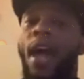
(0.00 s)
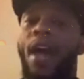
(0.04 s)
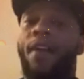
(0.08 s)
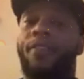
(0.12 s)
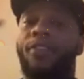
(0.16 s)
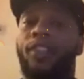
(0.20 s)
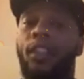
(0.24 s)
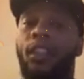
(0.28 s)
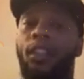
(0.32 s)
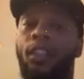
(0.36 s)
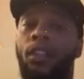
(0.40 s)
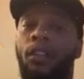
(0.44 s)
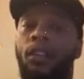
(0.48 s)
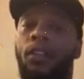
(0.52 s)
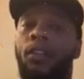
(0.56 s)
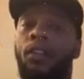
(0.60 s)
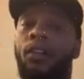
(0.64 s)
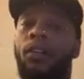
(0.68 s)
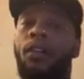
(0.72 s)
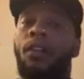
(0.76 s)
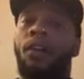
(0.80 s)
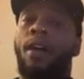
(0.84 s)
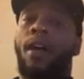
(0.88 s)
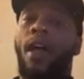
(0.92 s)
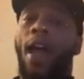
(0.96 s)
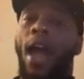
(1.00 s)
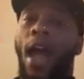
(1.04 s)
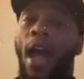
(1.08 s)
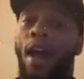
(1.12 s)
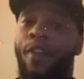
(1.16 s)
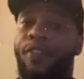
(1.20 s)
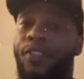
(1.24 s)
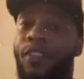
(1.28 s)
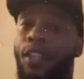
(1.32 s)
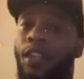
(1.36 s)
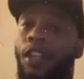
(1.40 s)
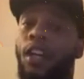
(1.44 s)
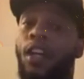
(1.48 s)
After
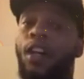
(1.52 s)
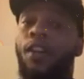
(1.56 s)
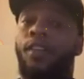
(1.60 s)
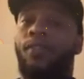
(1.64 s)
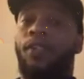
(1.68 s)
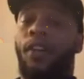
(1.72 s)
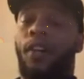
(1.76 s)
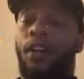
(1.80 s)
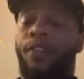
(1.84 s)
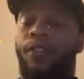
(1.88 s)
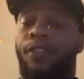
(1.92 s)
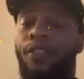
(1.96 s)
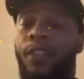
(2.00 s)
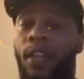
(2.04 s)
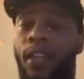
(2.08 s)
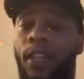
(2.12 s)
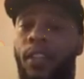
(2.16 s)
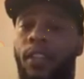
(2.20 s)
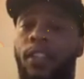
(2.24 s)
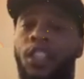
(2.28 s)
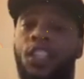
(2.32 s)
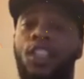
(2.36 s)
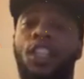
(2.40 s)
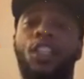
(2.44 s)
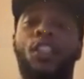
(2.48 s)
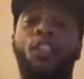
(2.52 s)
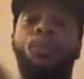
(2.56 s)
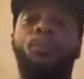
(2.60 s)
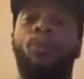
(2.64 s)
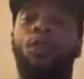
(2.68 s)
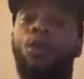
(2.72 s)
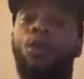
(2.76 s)
the event, she's